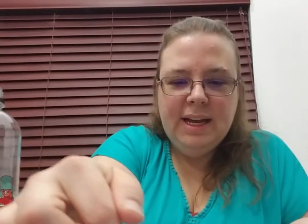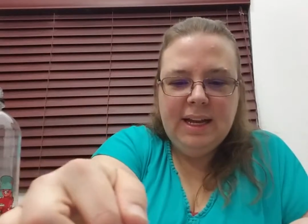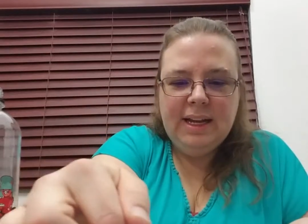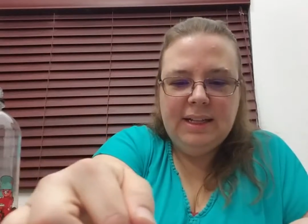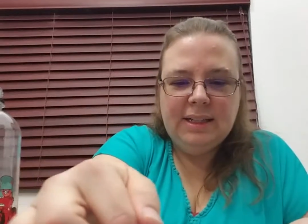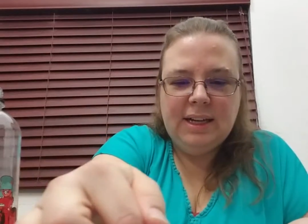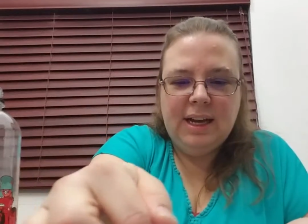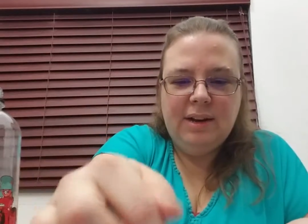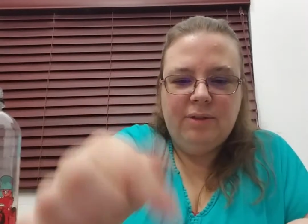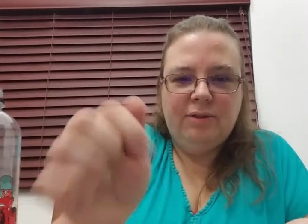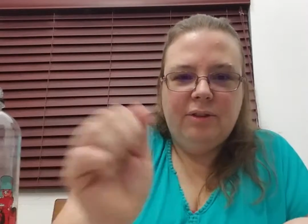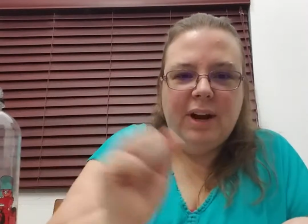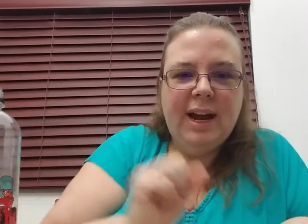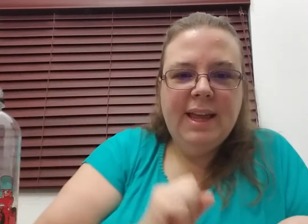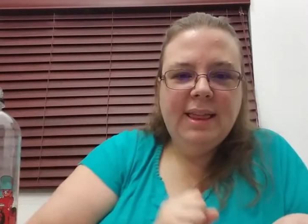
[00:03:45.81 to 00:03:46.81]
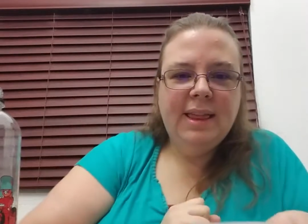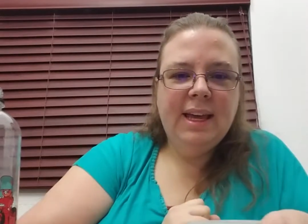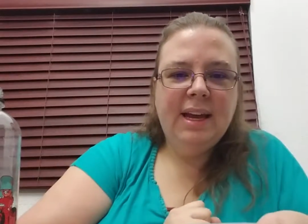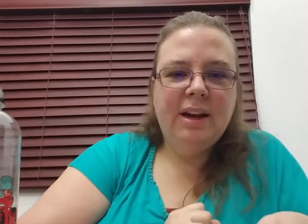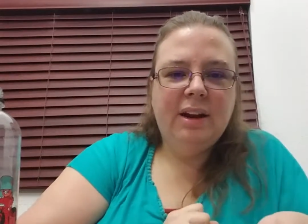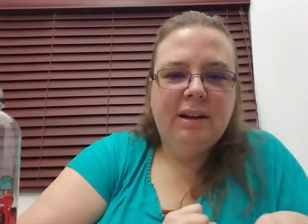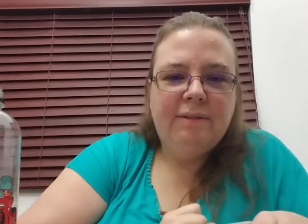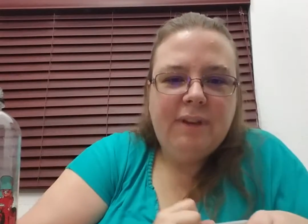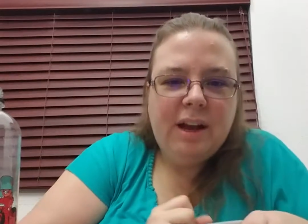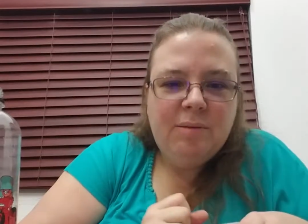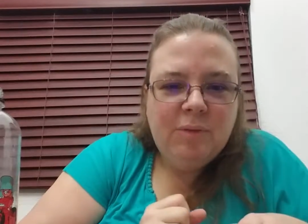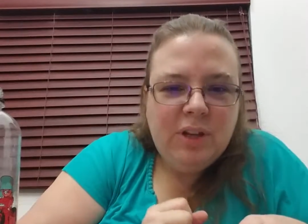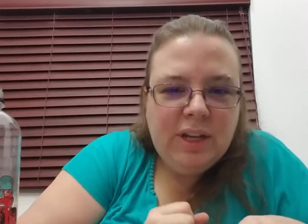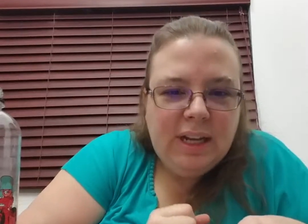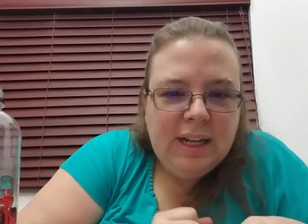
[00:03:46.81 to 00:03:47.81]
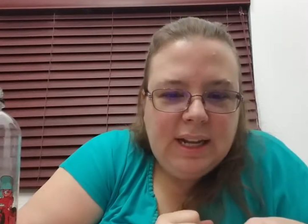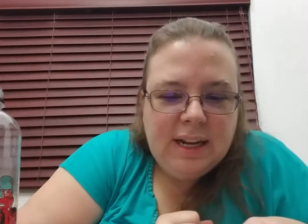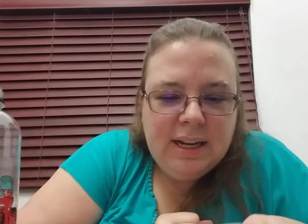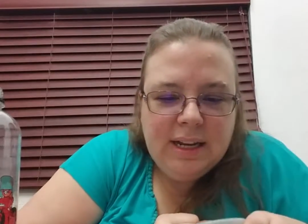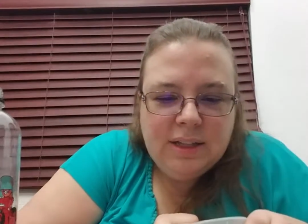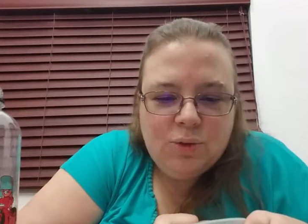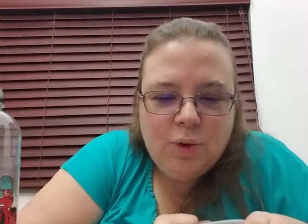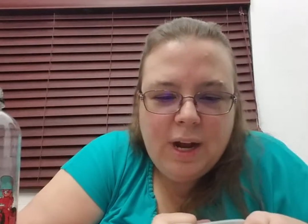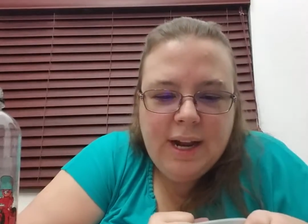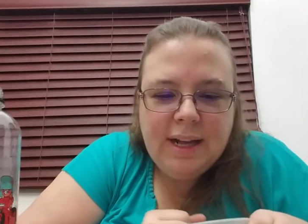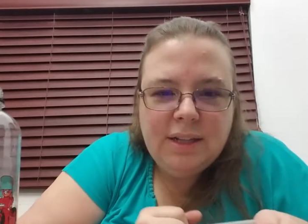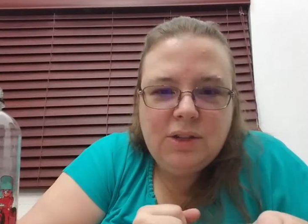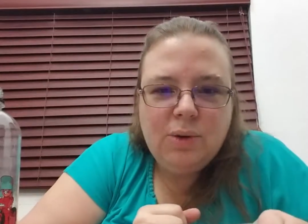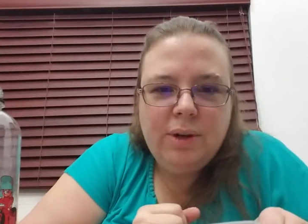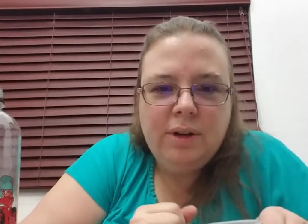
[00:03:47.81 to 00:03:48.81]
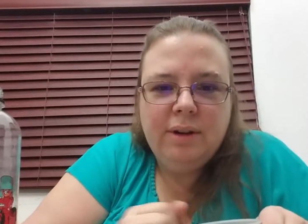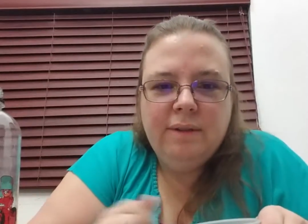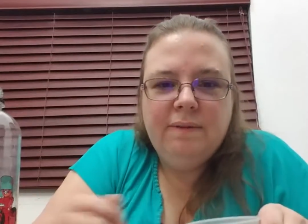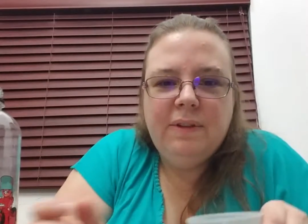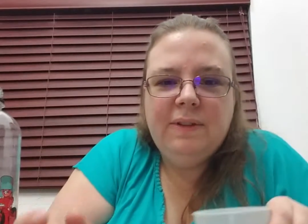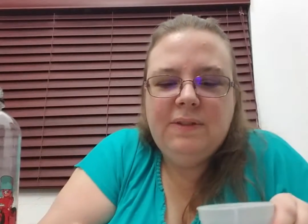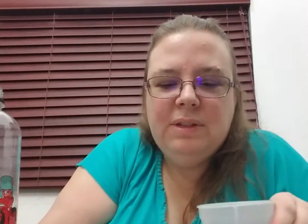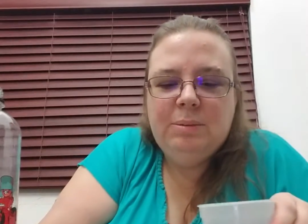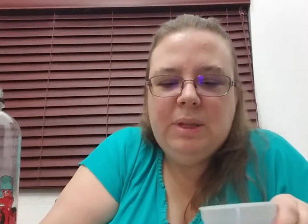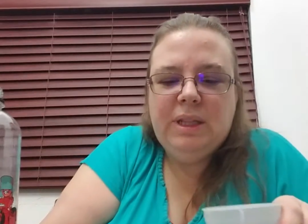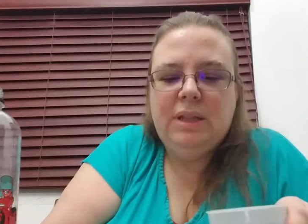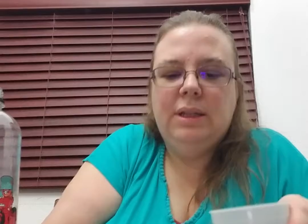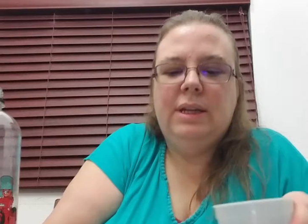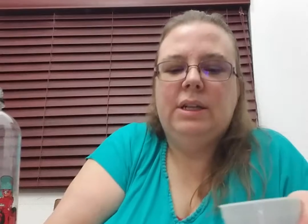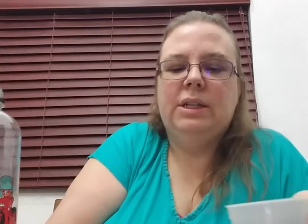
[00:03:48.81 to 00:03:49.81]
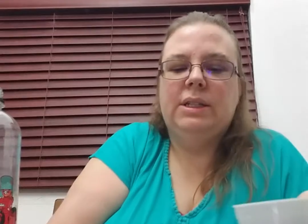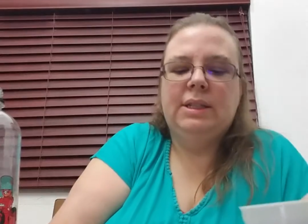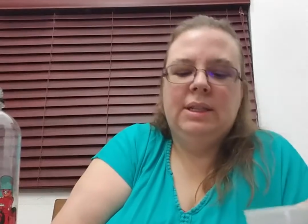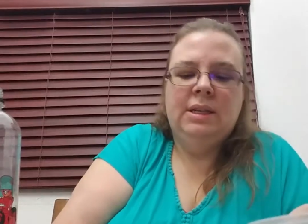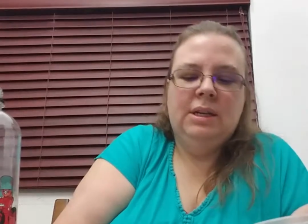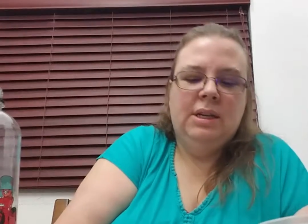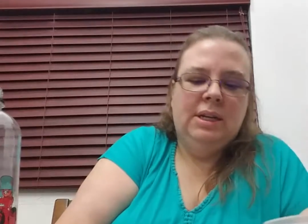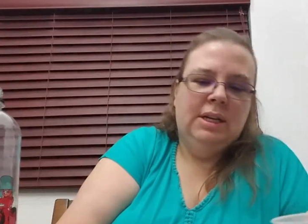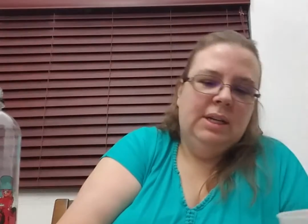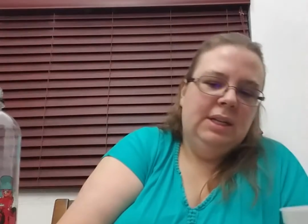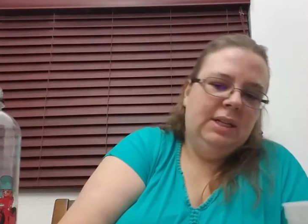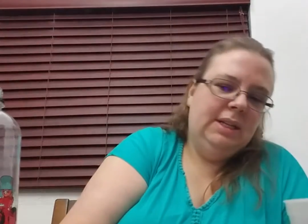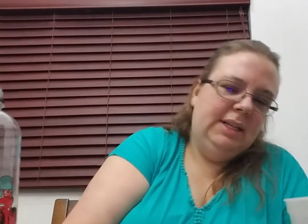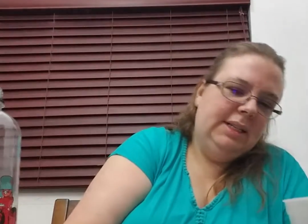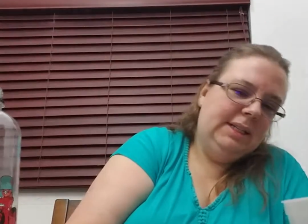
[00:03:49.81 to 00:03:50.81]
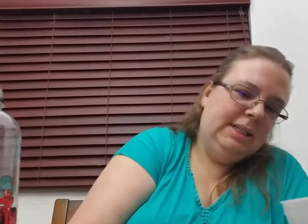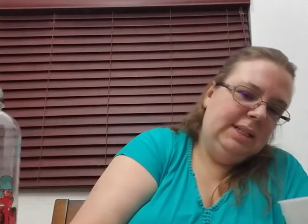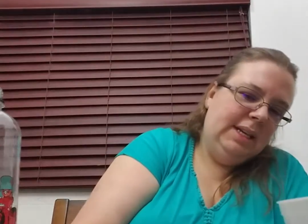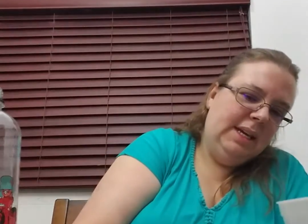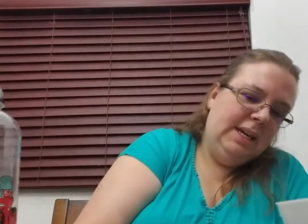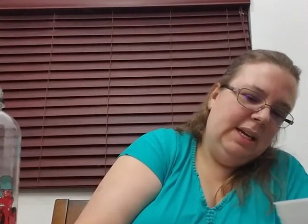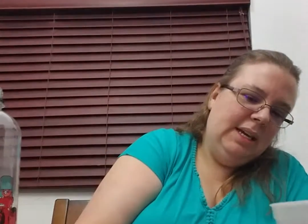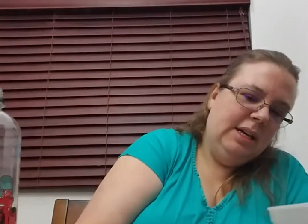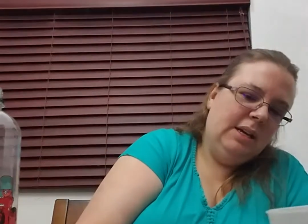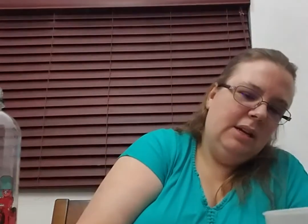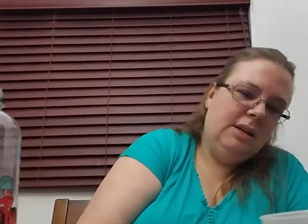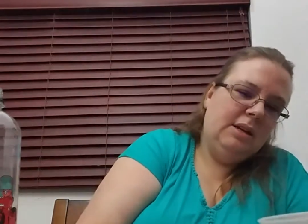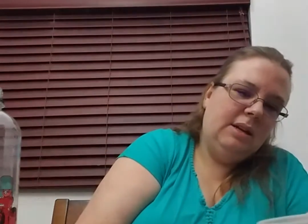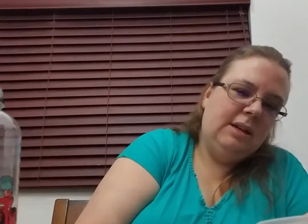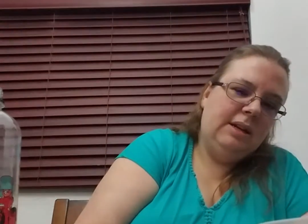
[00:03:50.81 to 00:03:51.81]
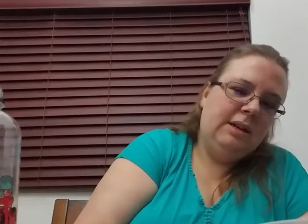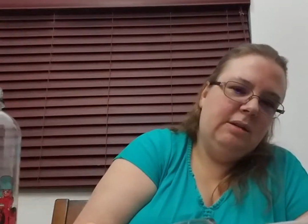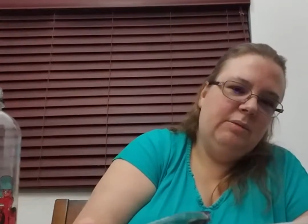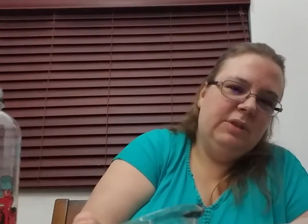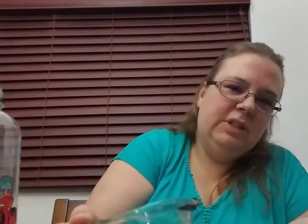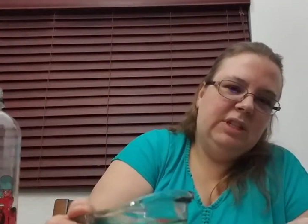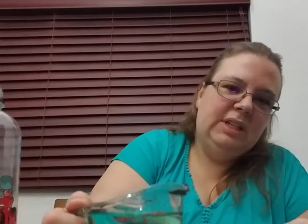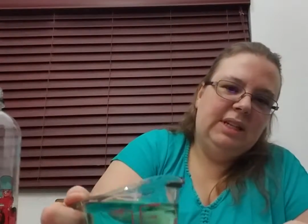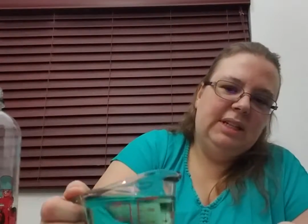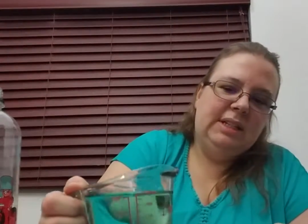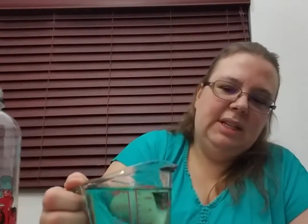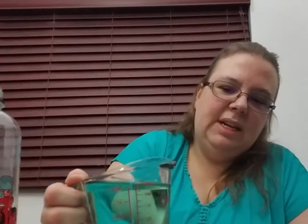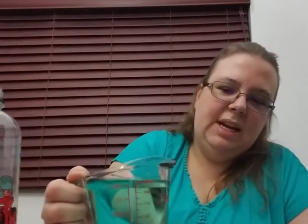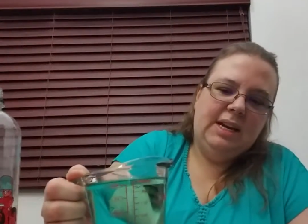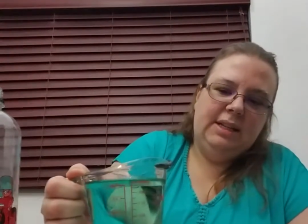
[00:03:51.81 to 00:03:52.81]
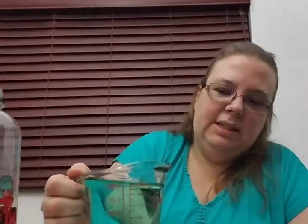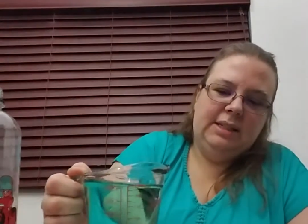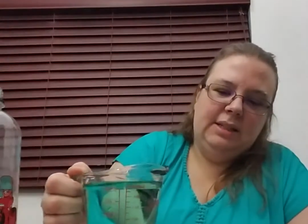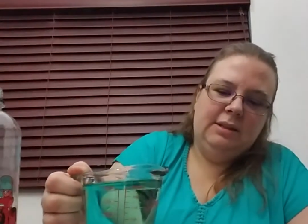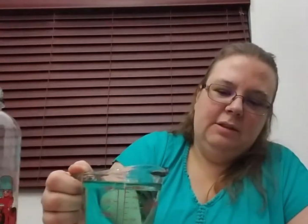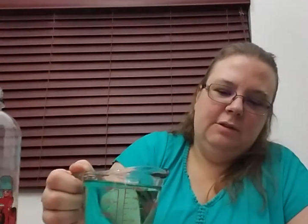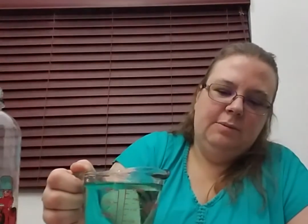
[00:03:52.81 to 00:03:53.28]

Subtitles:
It's kind of right there. If I'm looking at it, it's right at 250 milliliters. Let's see how much that takes.